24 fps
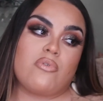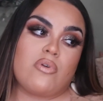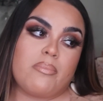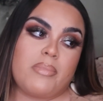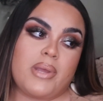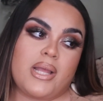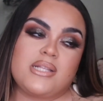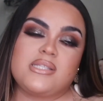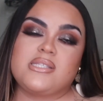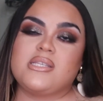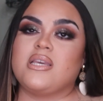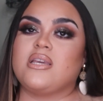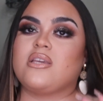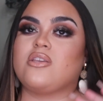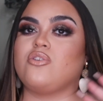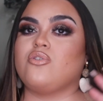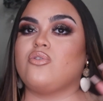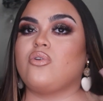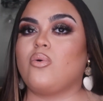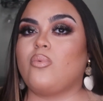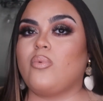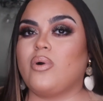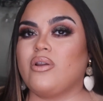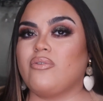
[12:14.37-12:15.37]
it romantic,
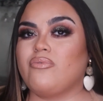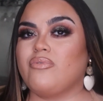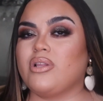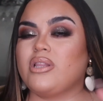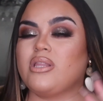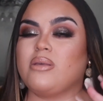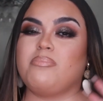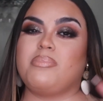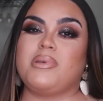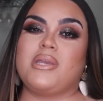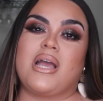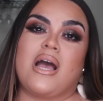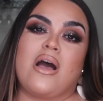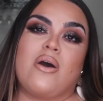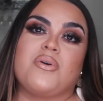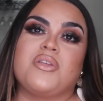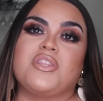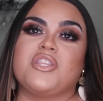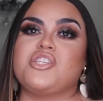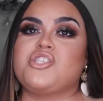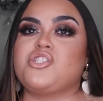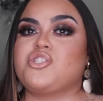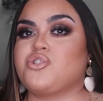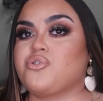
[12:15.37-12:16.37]
you don't want to really be out
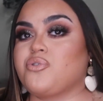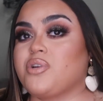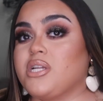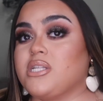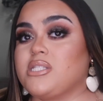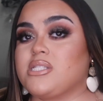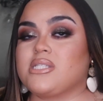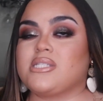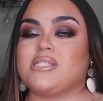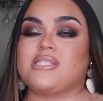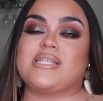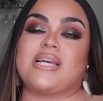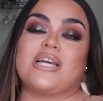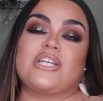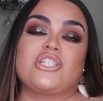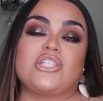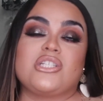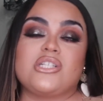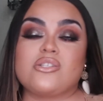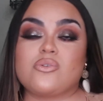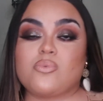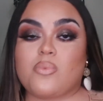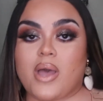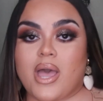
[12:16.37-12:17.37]
in the streets because that
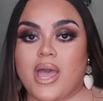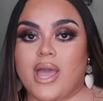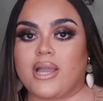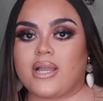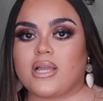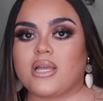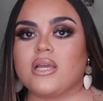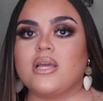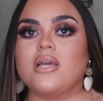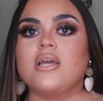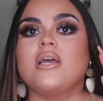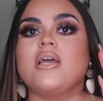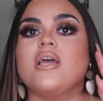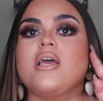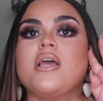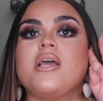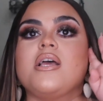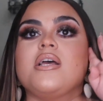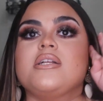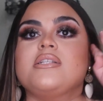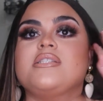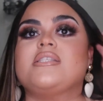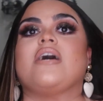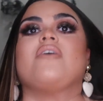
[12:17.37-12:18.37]
shit is whack,
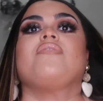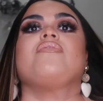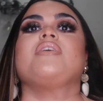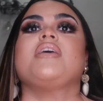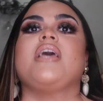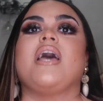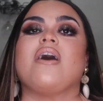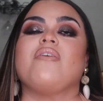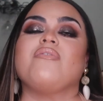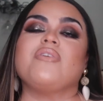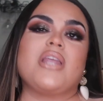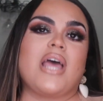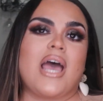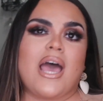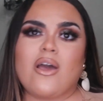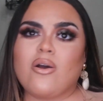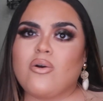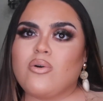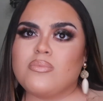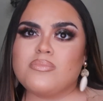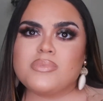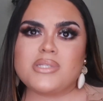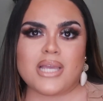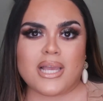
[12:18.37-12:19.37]
definitely have an
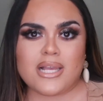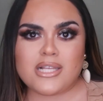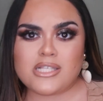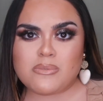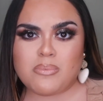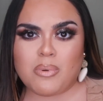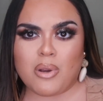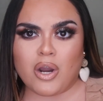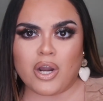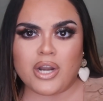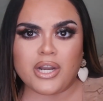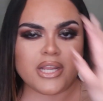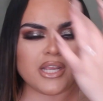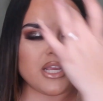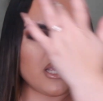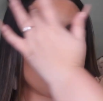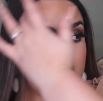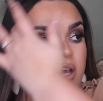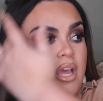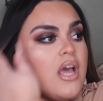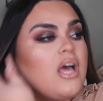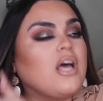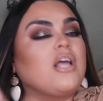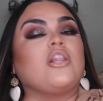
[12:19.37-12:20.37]
at-home dance
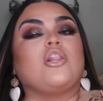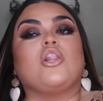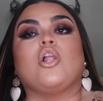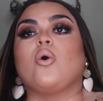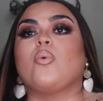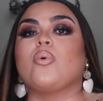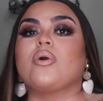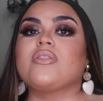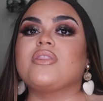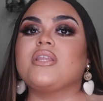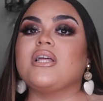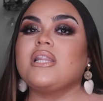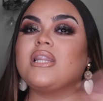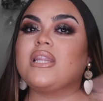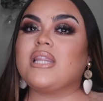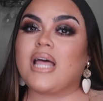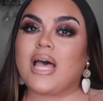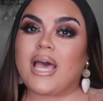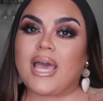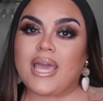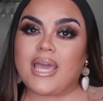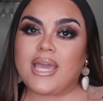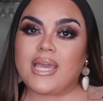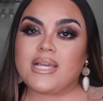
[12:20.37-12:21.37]
party. Lower the
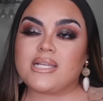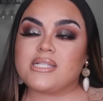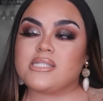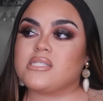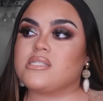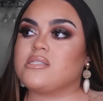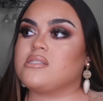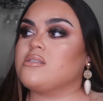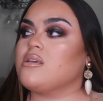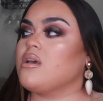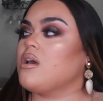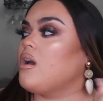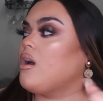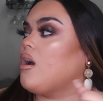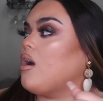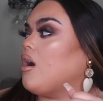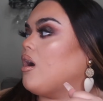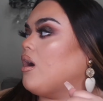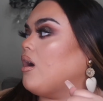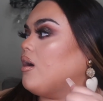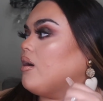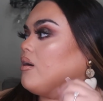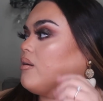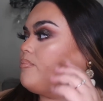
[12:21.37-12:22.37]
lights,
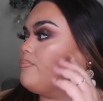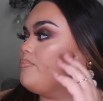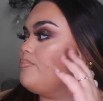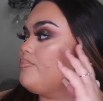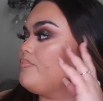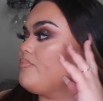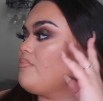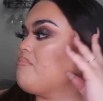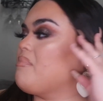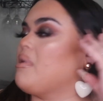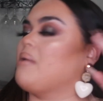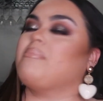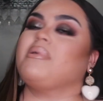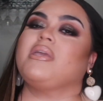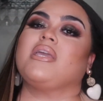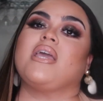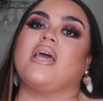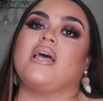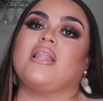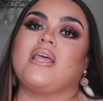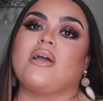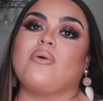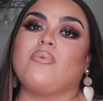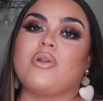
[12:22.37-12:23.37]
maybe
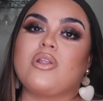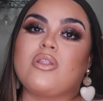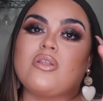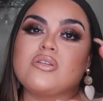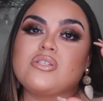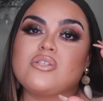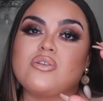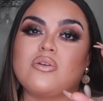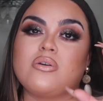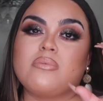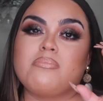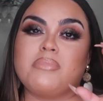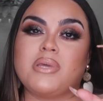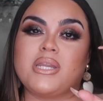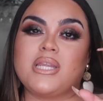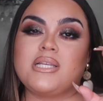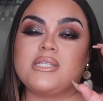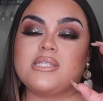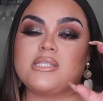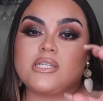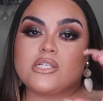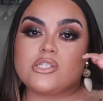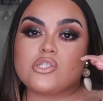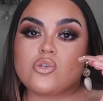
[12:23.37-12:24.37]
get like one of those little
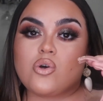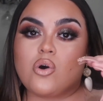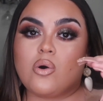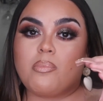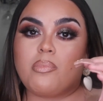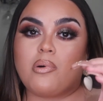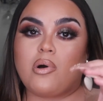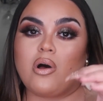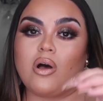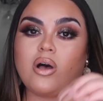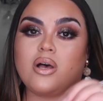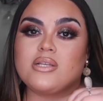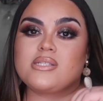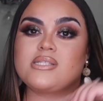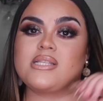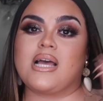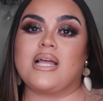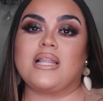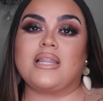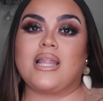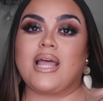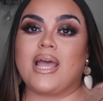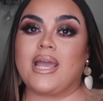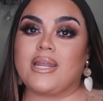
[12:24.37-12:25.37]
mini disco balls
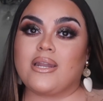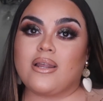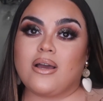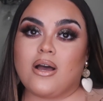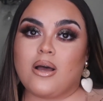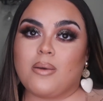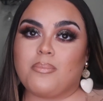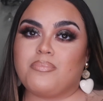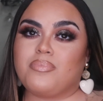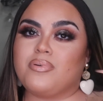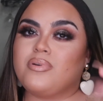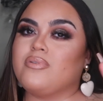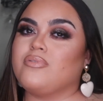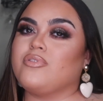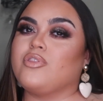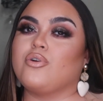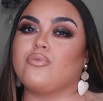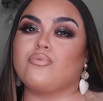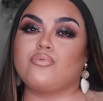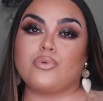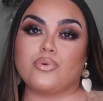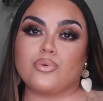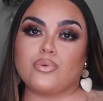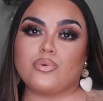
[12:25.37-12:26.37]
that light up
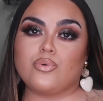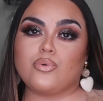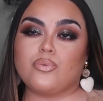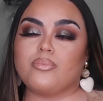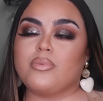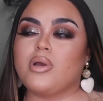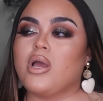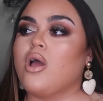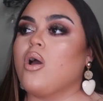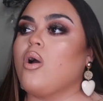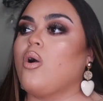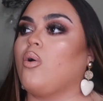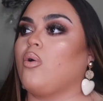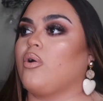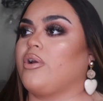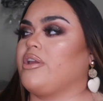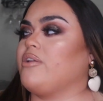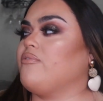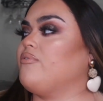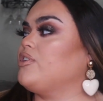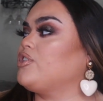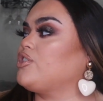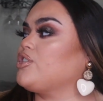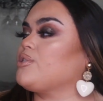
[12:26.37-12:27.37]
the room, or
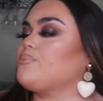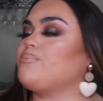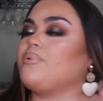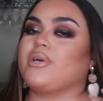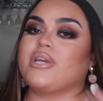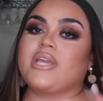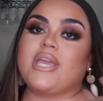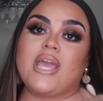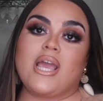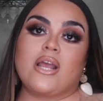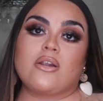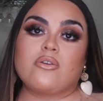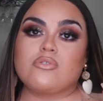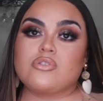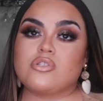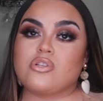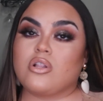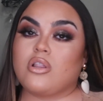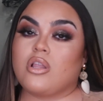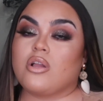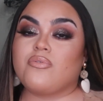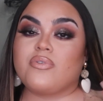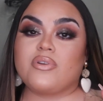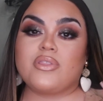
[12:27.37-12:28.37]
even just put candles
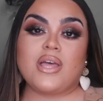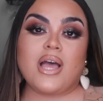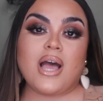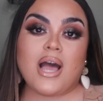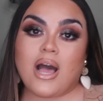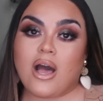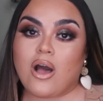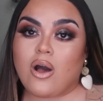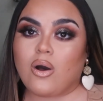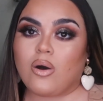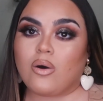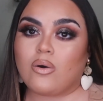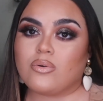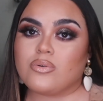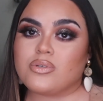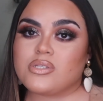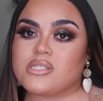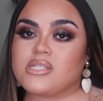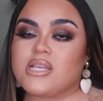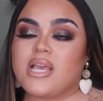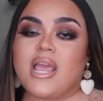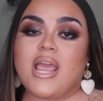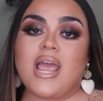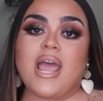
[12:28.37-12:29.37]
all over the
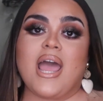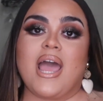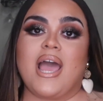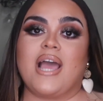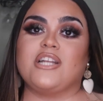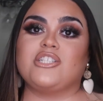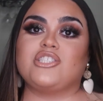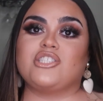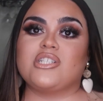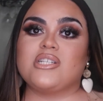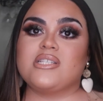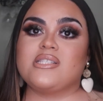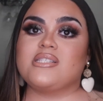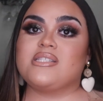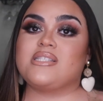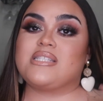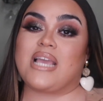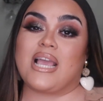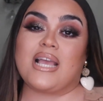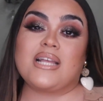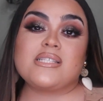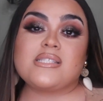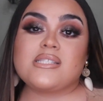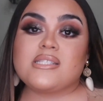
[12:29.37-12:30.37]
house and just
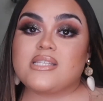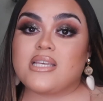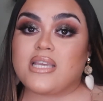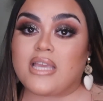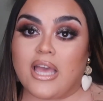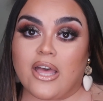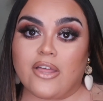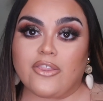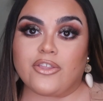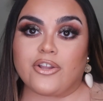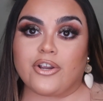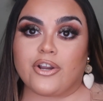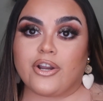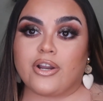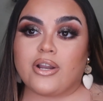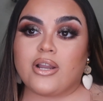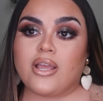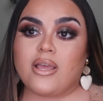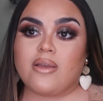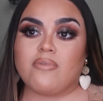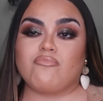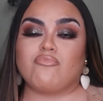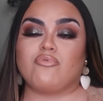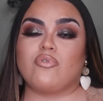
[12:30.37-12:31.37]
dance together.
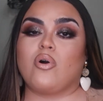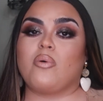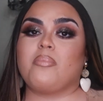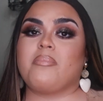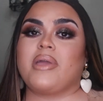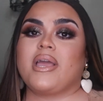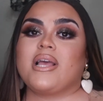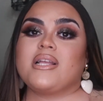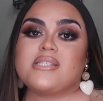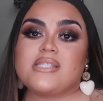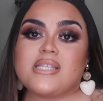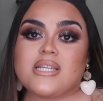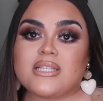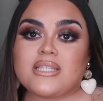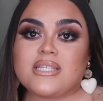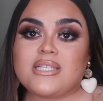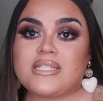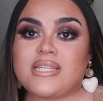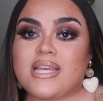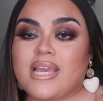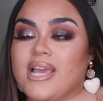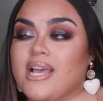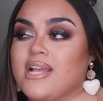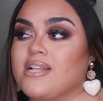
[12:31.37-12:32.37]

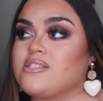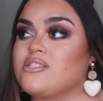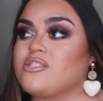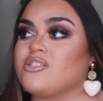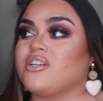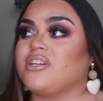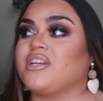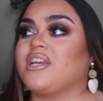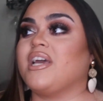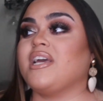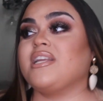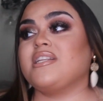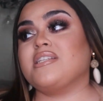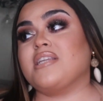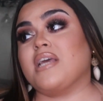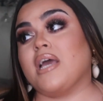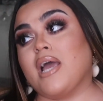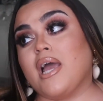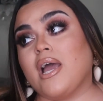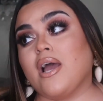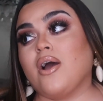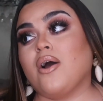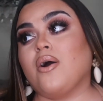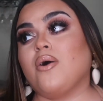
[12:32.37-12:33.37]
Romantically dance or get
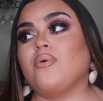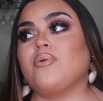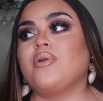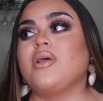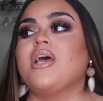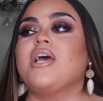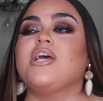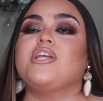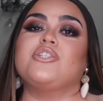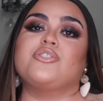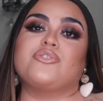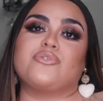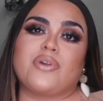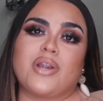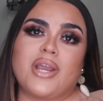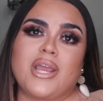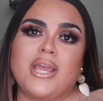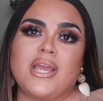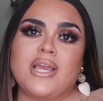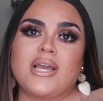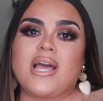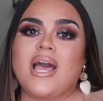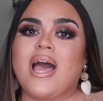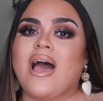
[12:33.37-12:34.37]
down,
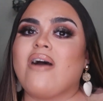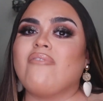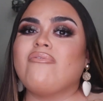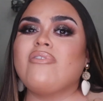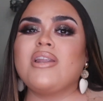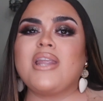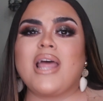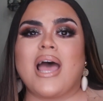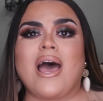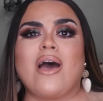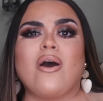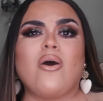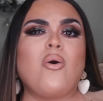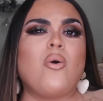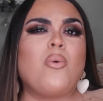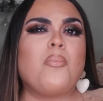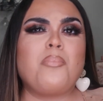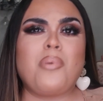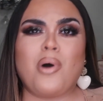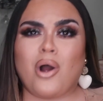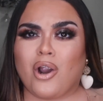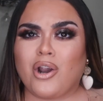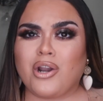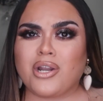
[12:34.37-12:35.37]
drink, have an
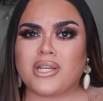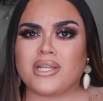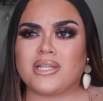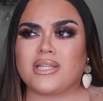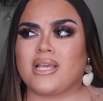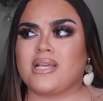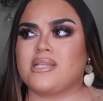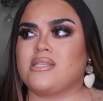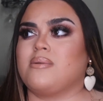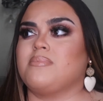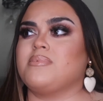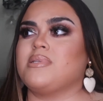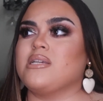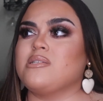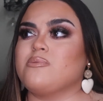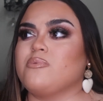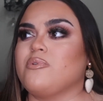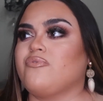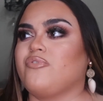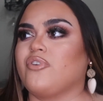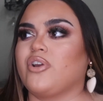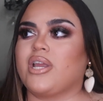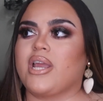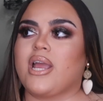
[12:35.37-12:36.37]
at-home party. Like sometimes
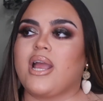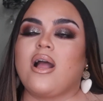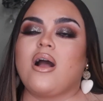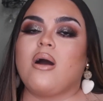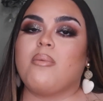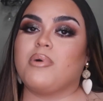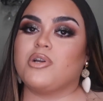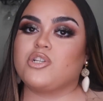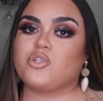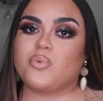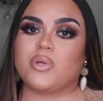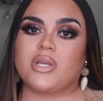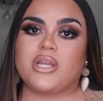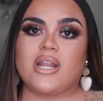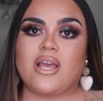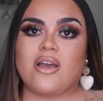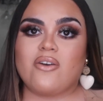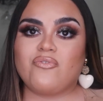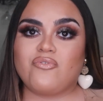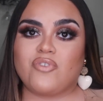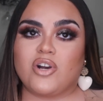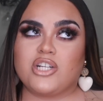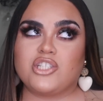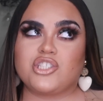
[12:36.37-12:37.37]
we forget how much we can
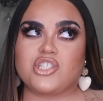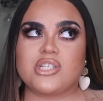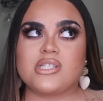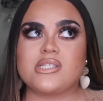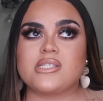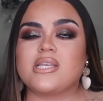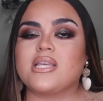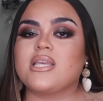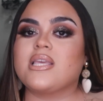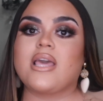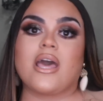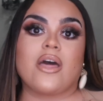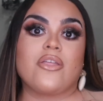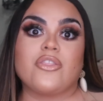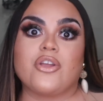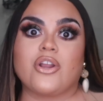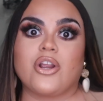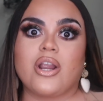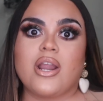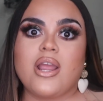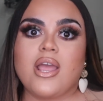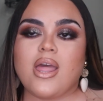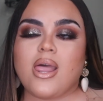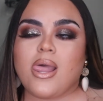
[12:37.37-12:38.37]
have fun just
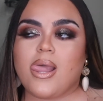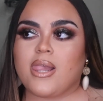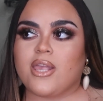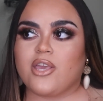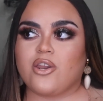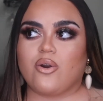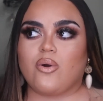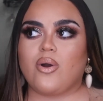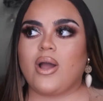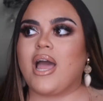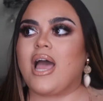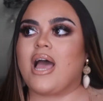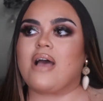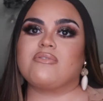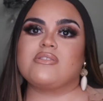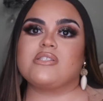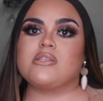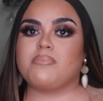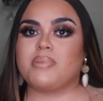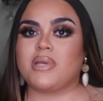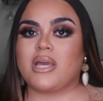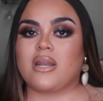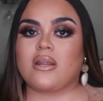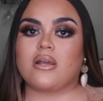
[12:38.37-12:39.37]
together. You don't have
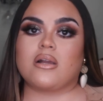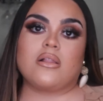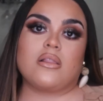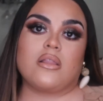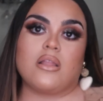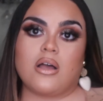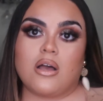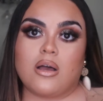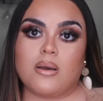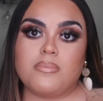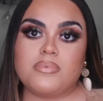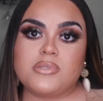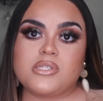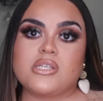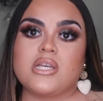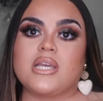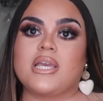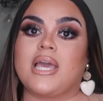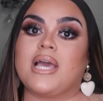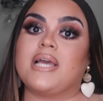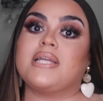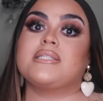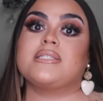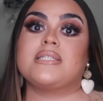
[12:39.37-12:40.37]
to be at a club to
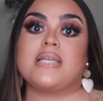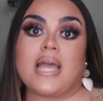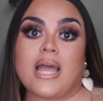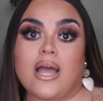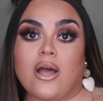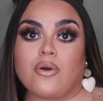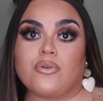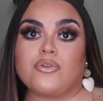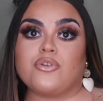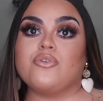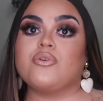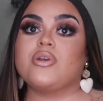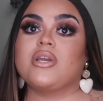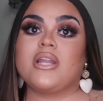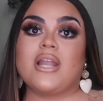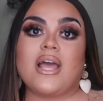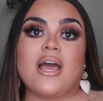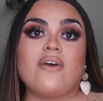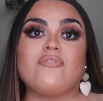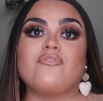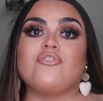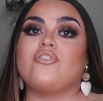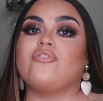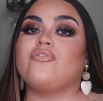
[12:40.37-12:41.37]
get down. You can
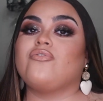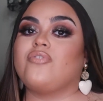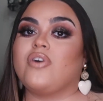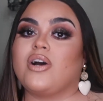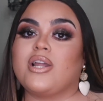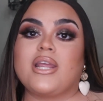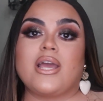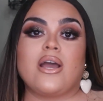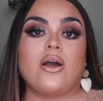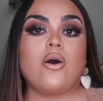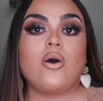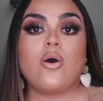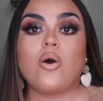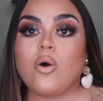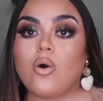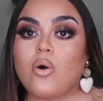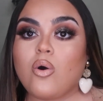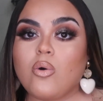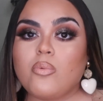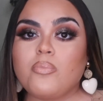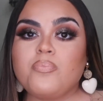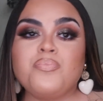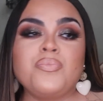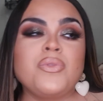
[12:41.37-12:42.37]
have your fun at
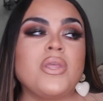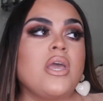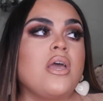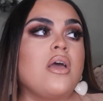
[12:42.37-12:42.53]
home,